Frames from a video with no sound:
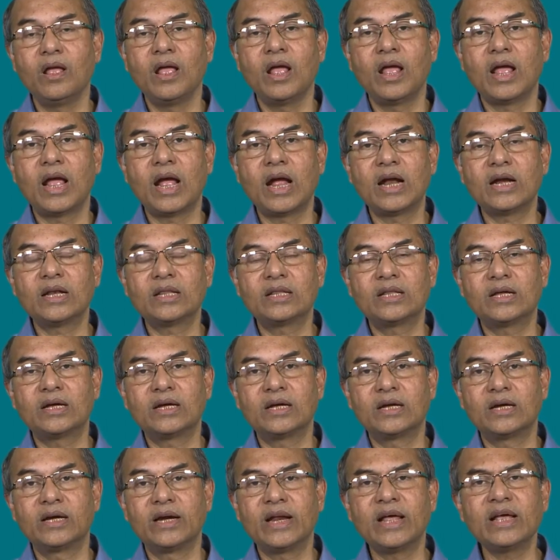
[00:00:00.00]
And
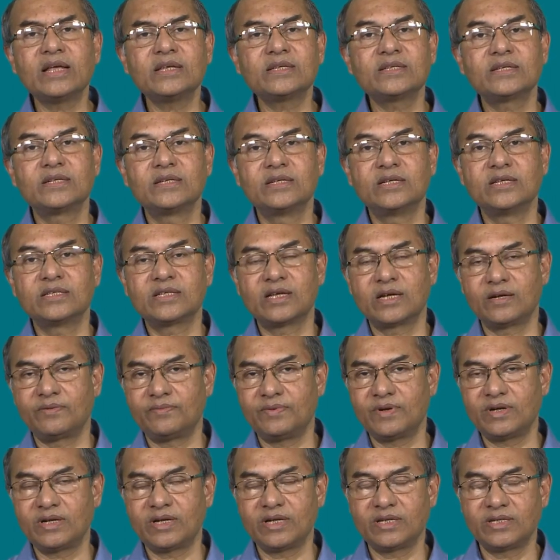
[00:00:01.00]
the next
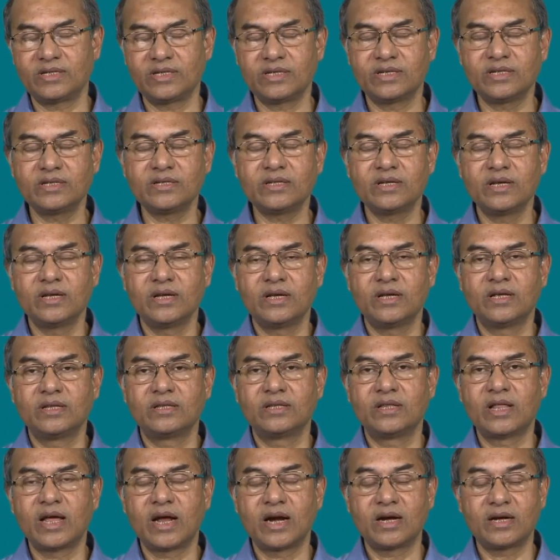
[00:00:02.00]
disadvantage is
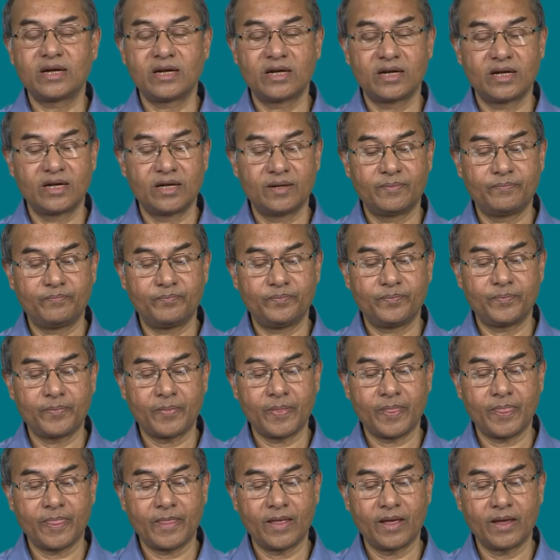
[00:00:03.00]
that uh,
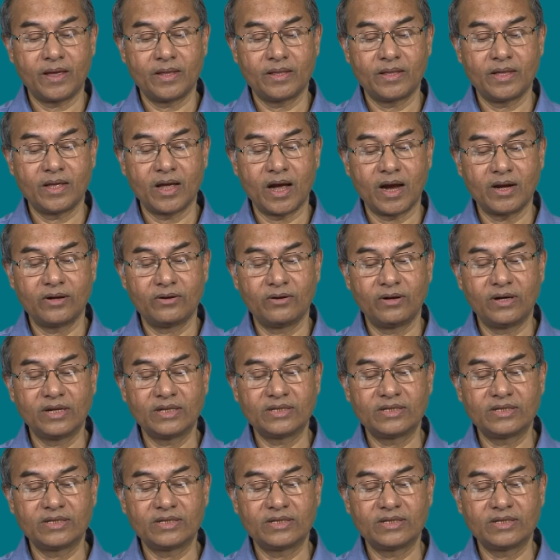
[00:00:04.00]
mm, uh, the hydraulic